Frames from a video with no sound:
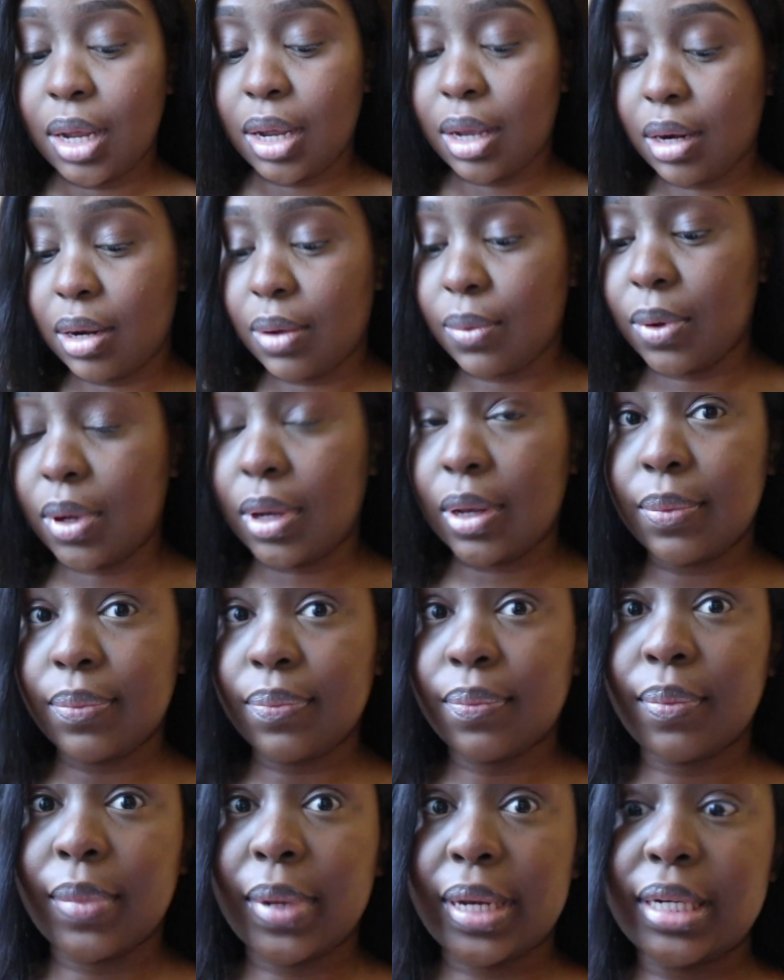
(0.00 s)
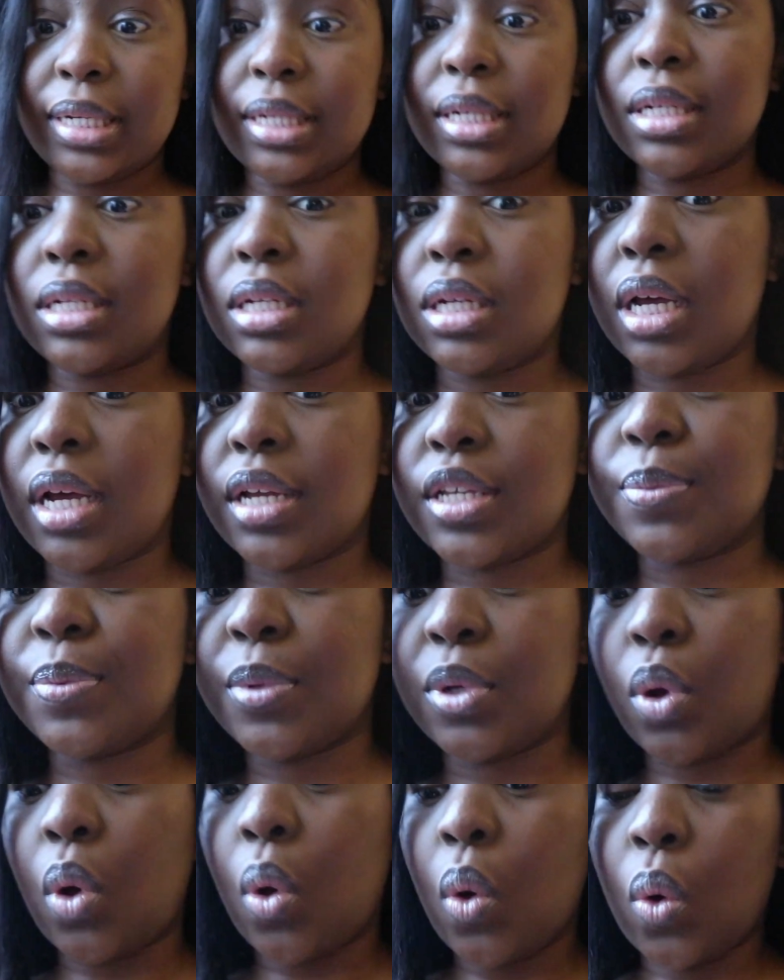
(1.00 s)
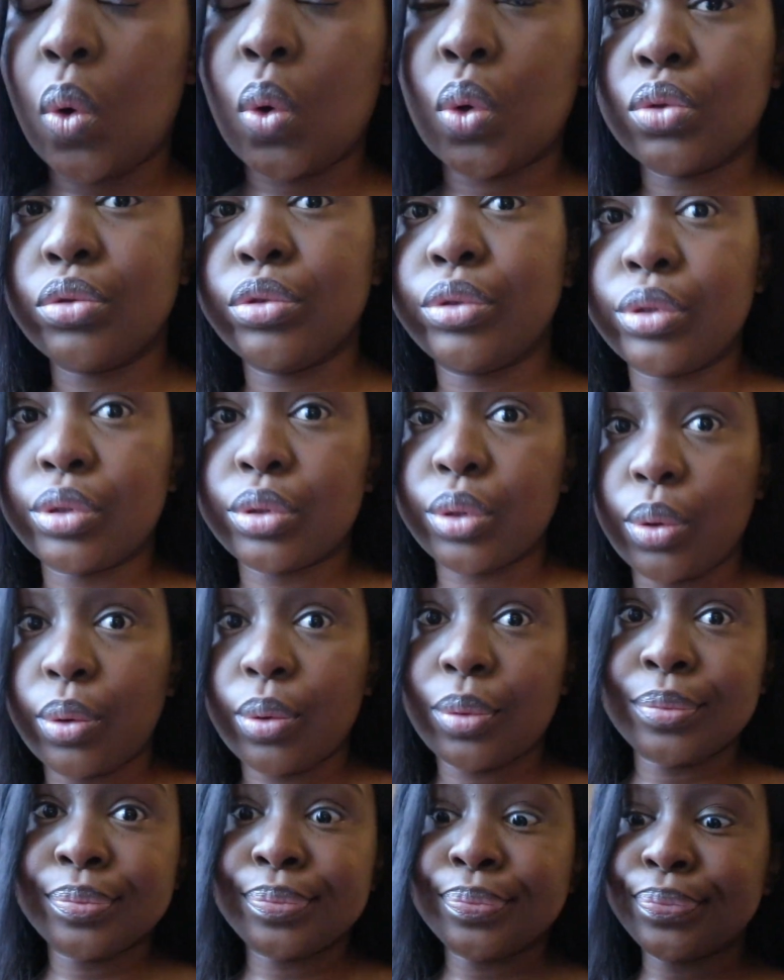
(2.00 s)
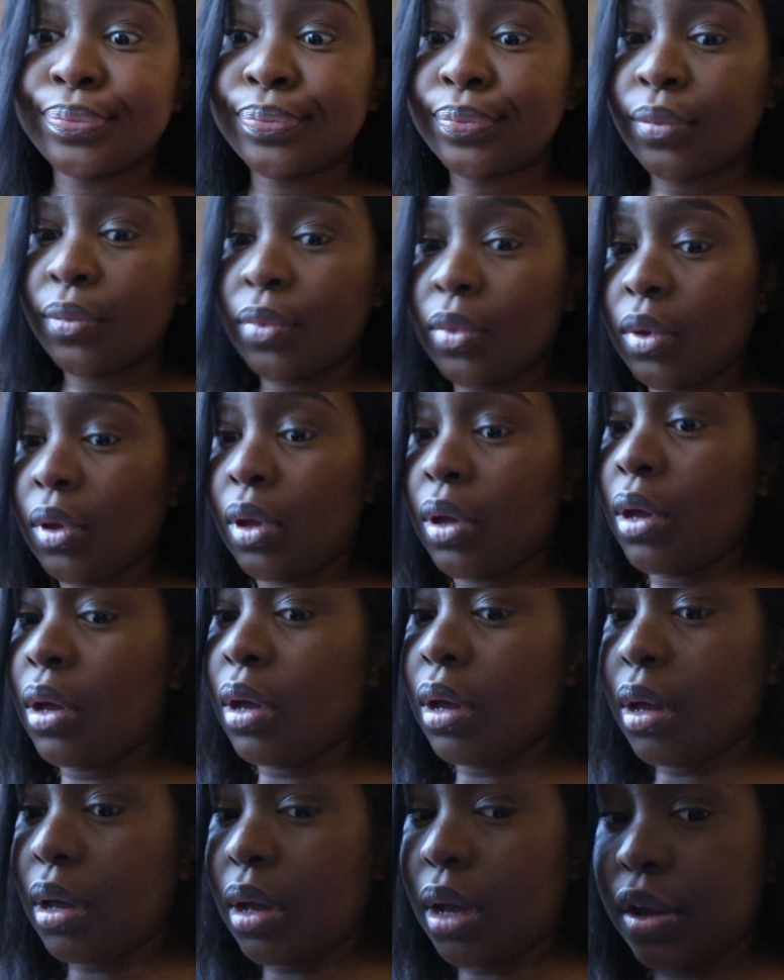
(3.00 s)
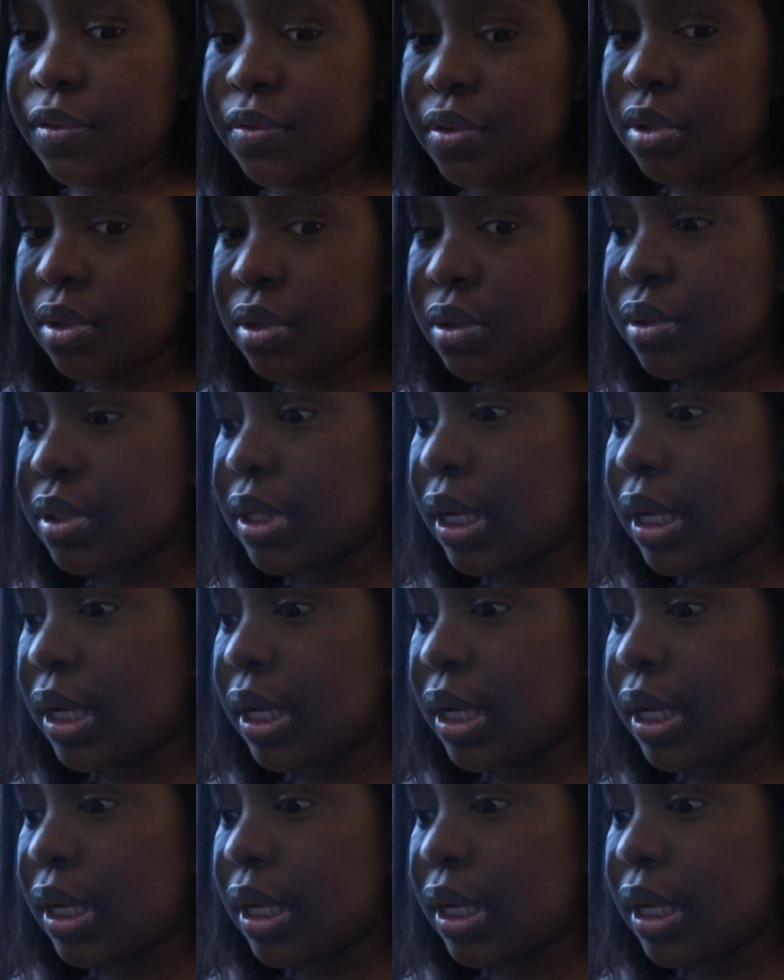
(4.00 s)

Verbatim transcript: anyway my dd has been cold so i have to go